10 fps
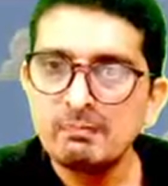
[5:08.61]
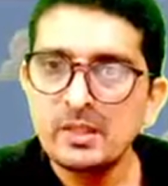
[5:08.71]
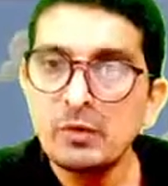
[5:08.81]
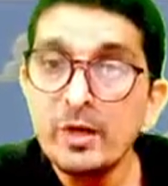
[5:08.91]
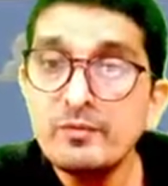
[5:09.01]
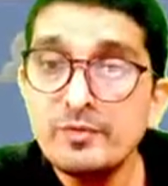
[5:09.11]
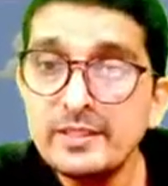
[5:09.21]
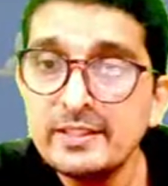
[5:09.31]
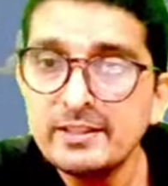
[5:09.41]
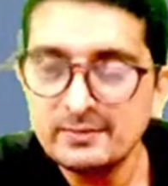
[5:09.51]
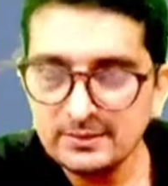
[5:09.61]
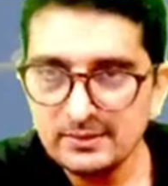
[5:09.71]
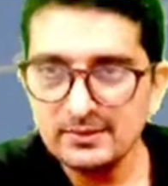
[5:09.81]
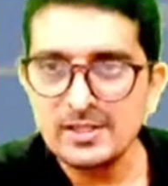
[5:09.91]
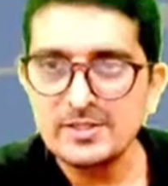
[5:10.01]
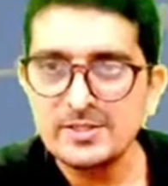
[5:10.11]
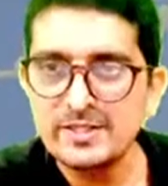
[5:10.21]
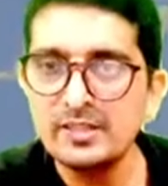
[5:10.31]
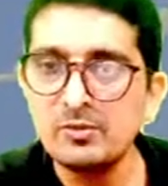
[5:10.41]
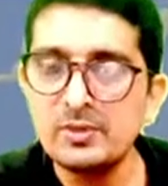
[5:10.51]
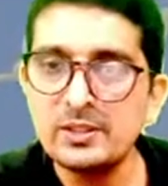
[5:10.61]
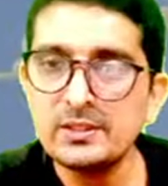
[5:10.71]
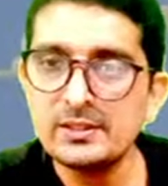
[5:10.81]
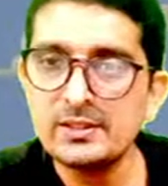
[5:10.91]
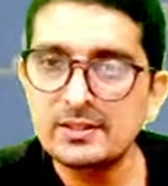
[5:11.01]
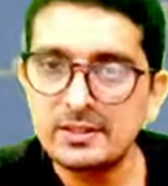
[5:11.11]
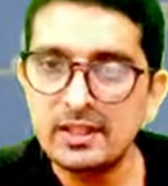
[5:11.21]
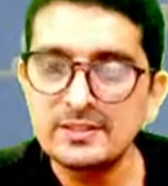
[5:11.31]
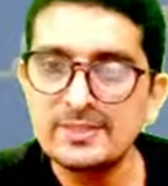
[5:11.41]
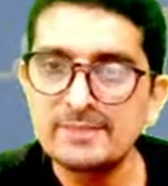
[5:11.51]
when we see the word cut,